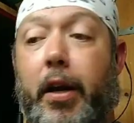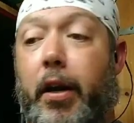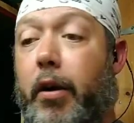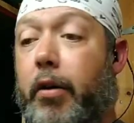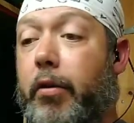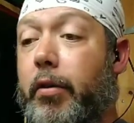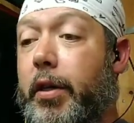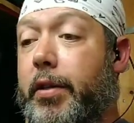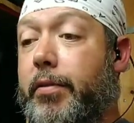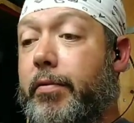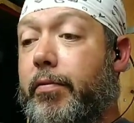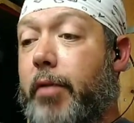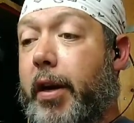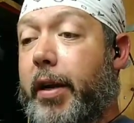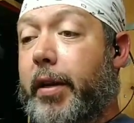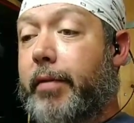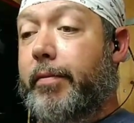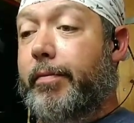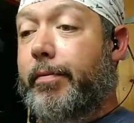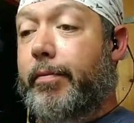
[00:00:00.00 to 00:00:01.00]
I know it's
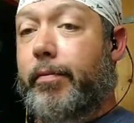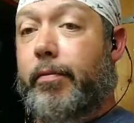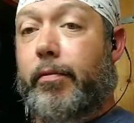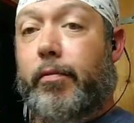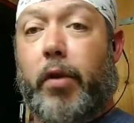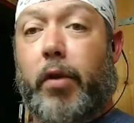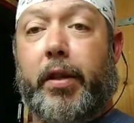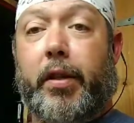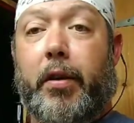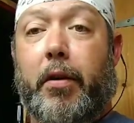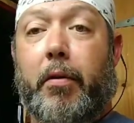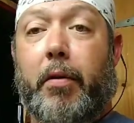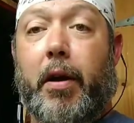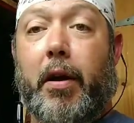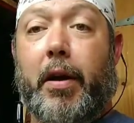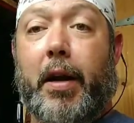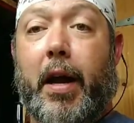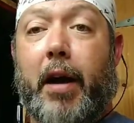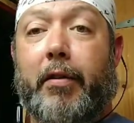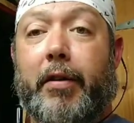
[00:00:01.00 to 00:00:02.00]
right there
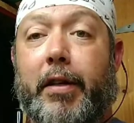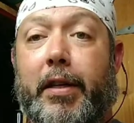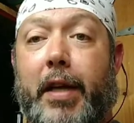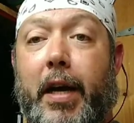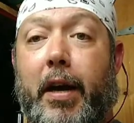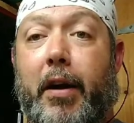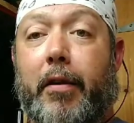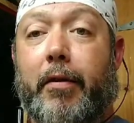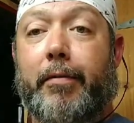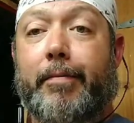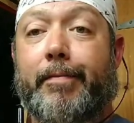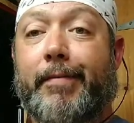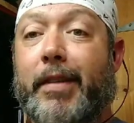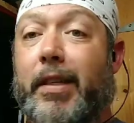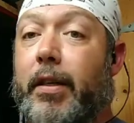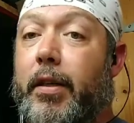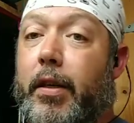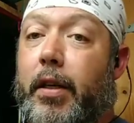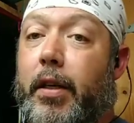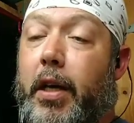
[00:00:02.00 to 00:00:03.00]
around Allentown.
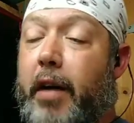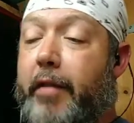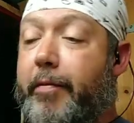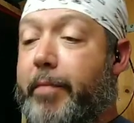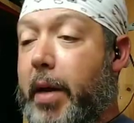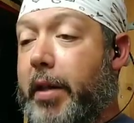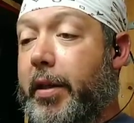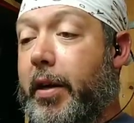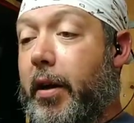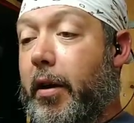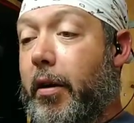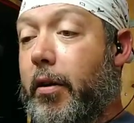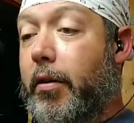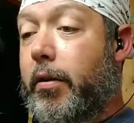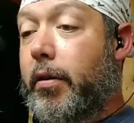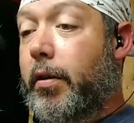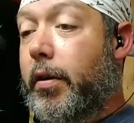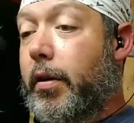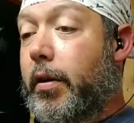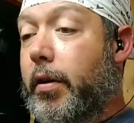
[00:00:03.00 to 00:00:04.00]
I've been
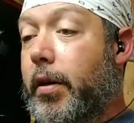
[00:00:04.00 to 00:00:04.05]
there.